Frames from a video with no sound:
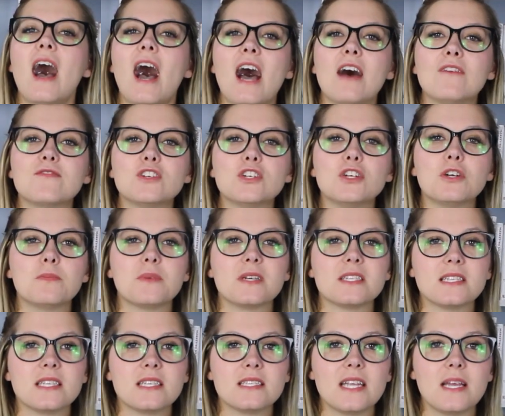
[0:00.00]
After your
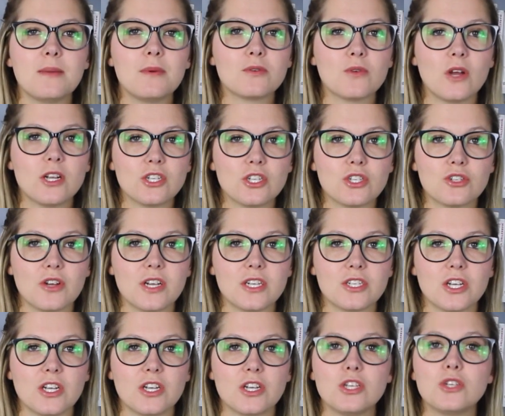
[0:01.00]
business name and
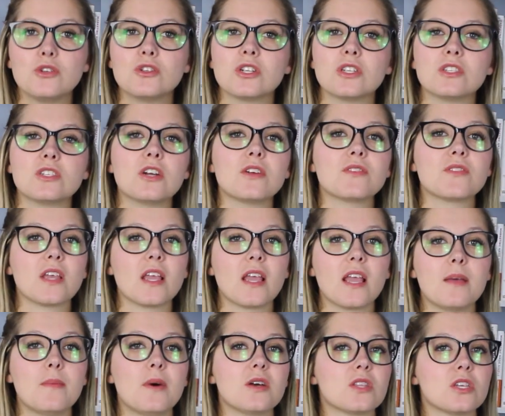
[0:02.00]
registration, you should start
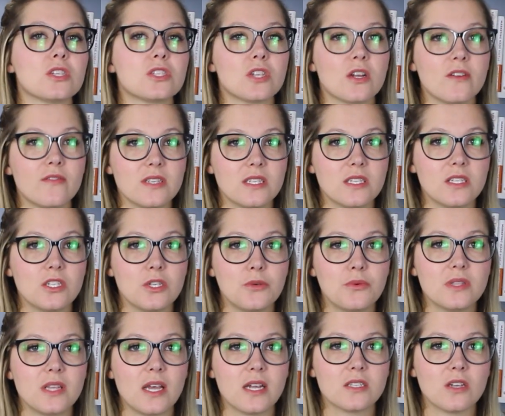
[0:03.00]
thinking about the services you
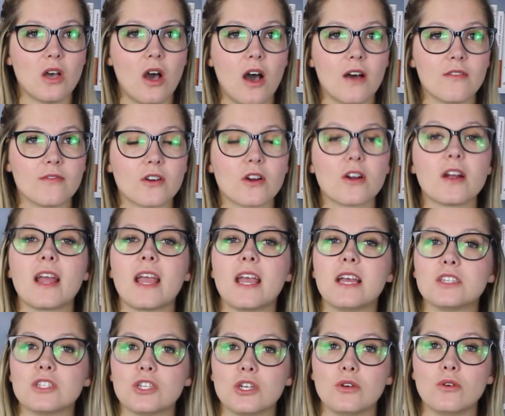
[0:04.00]
would like to offer
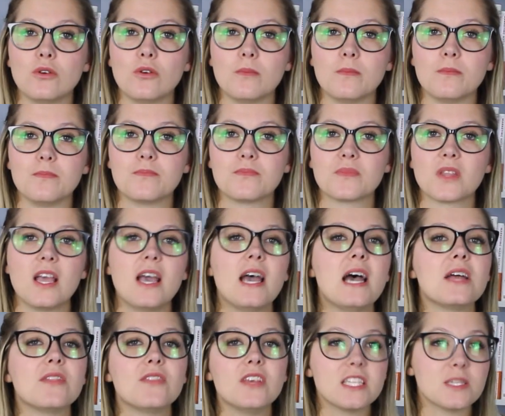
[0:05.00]
and to whom.
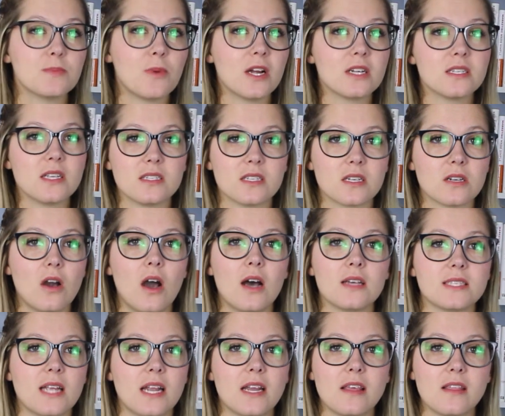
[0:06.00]
This part doesn't
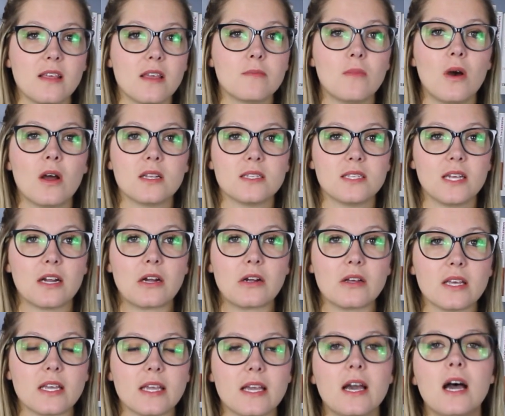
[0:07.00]
cost anything
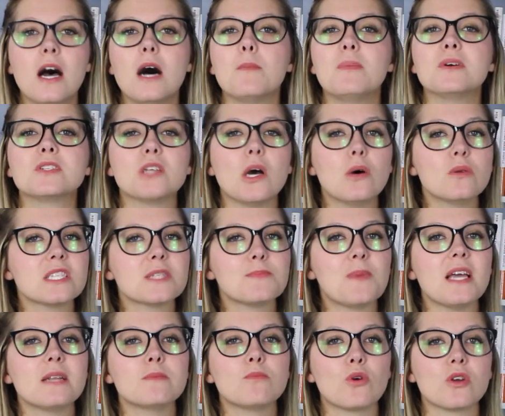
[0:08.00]
monetarily, but don't
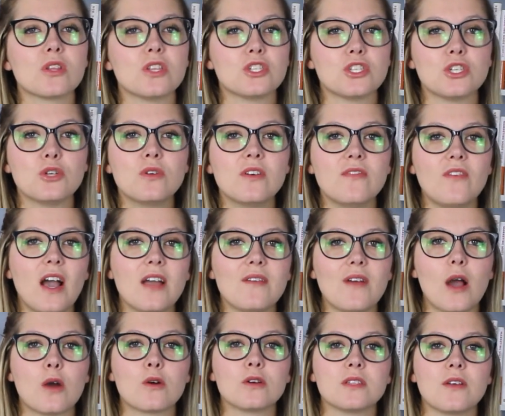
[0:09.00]
spend more than 2 to 5
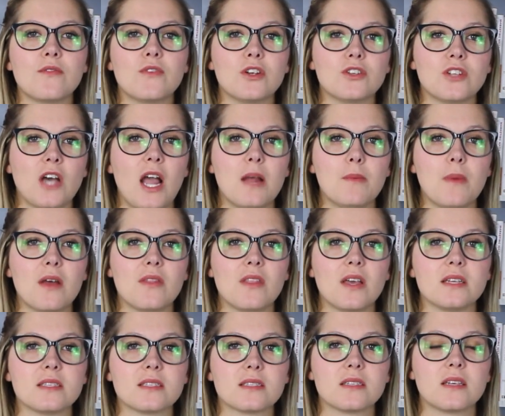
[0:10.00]
hours of your time on
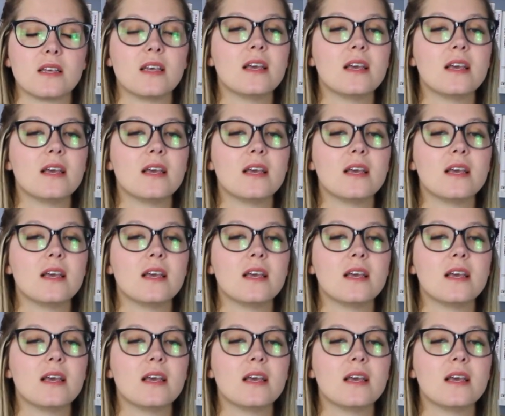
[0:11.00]
this.